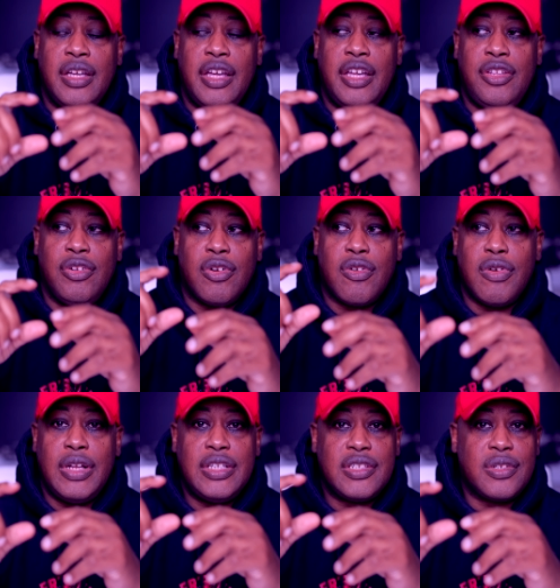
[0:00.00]
and your
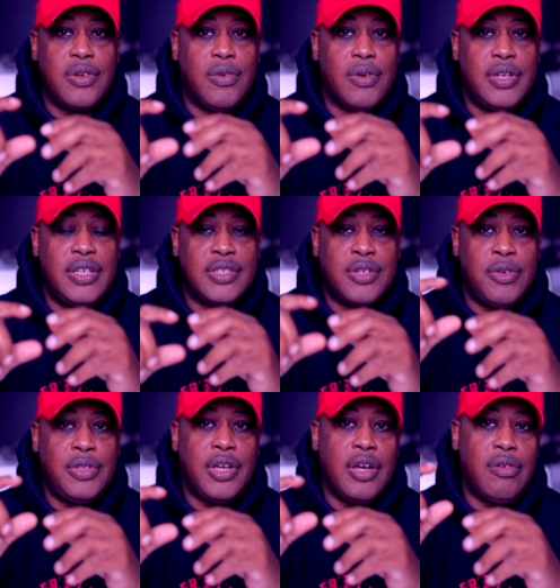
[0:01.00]
credit score is
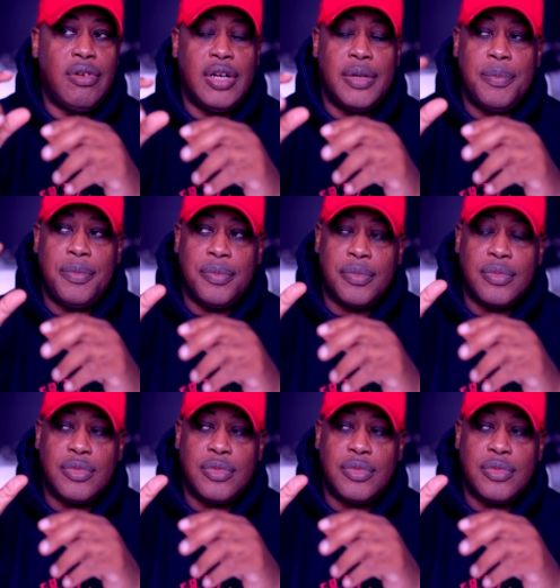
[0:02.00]
going to go up